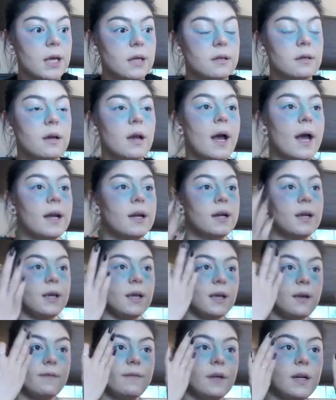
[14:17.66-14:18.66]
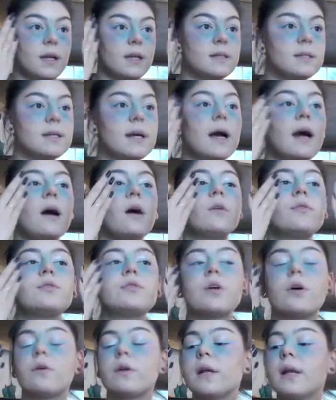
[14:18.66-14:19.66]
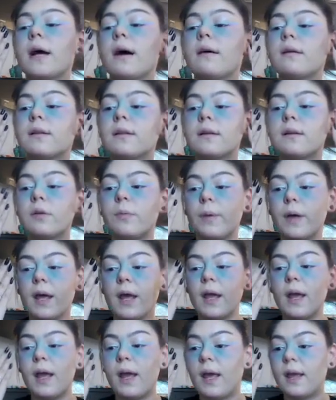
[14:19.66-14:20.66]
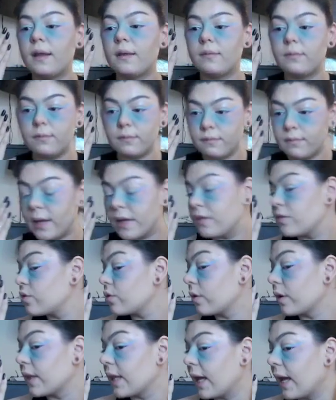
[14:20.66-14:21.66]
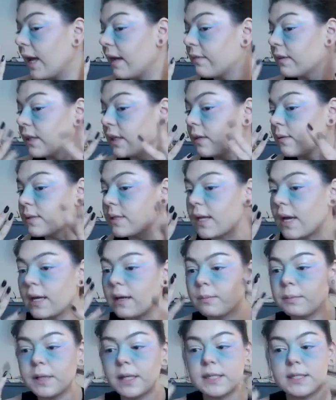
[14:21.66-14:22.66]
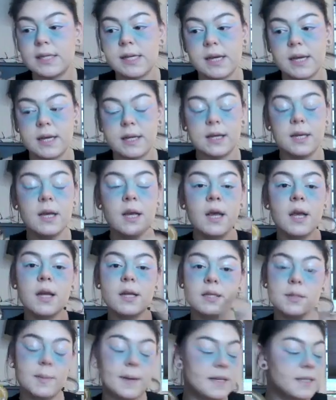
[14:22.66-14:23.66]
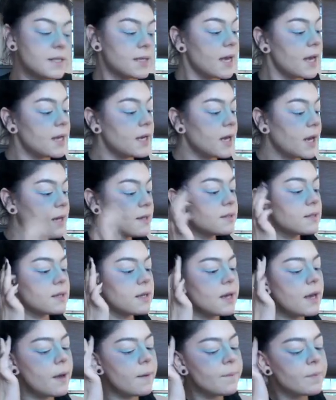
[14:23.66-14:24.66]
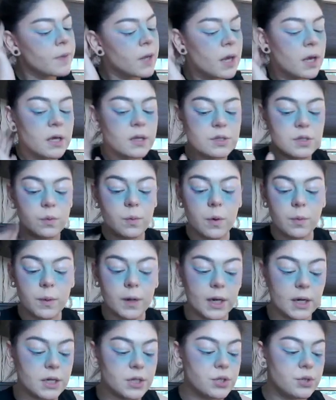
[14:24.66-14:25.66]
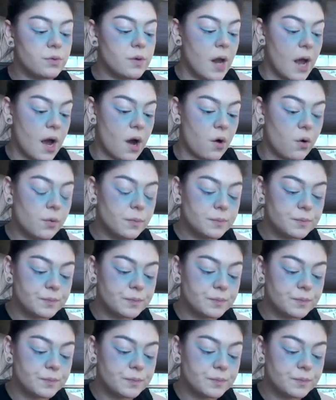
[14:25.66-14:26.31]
kind of even it down, tone it out a little bit, and make sure that everything was kind of blending in to my skin nicely. So what we're gonna do now,